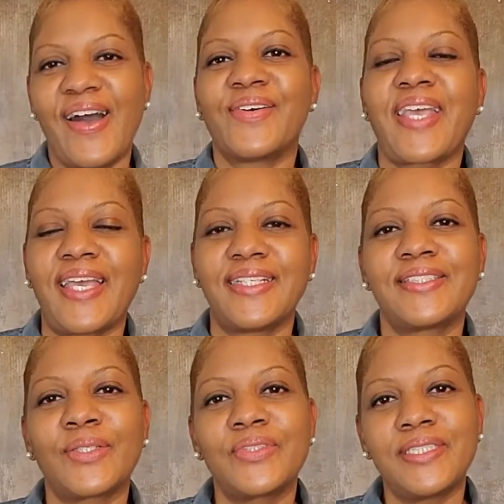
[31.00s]
Okay,
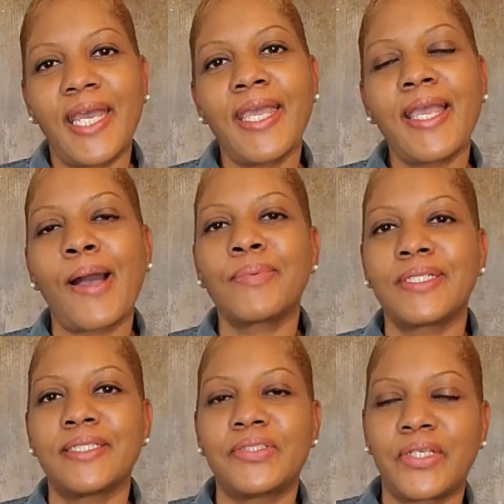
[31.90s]
so today I'm going to
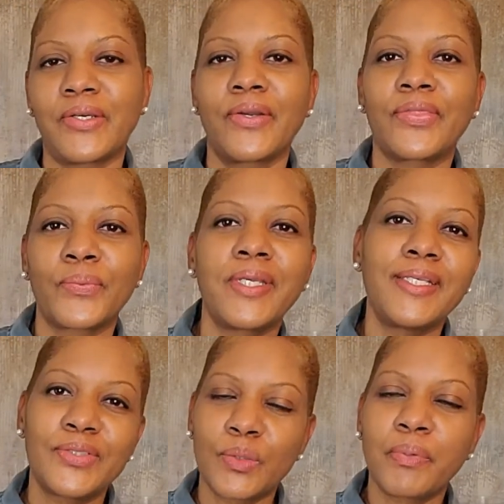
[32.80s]
share three
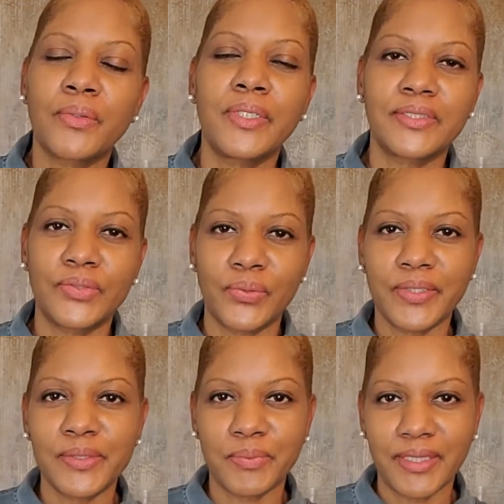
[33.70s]
super quick
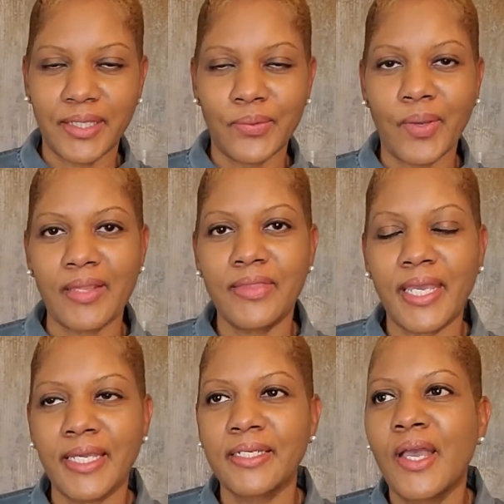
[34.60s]
stories with you. And
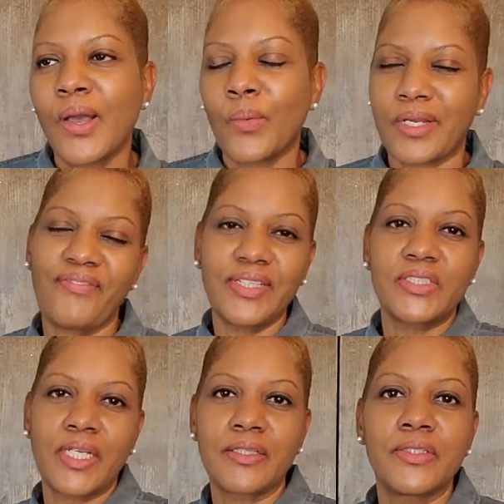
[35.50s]
then when I finish
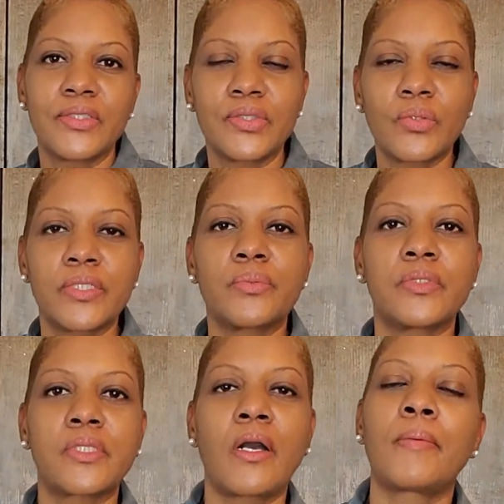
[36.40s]
telling the stories, we'll
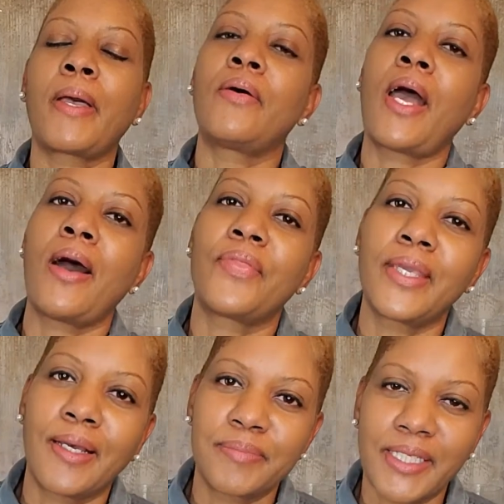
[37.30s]
talk about how they
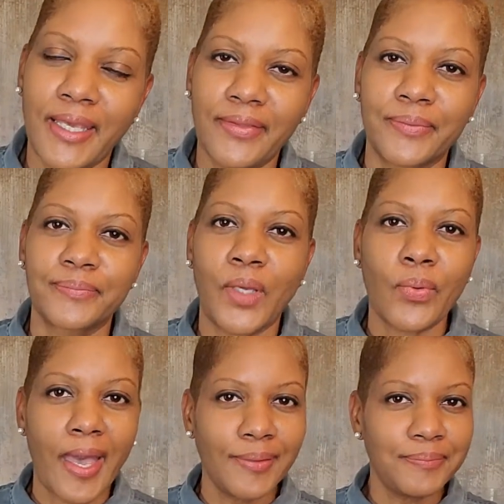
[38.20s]
come together.
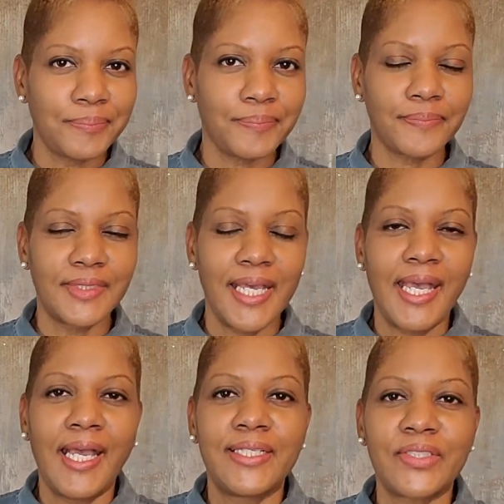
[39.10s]
Okay?
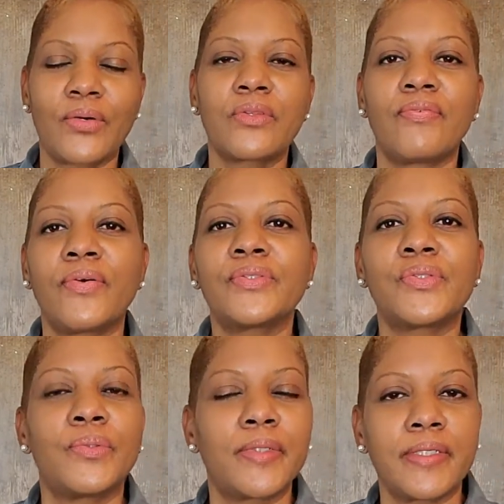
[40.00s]
So, the first
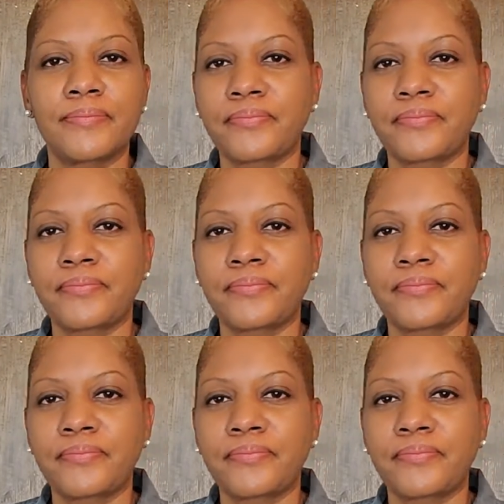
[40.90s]
story.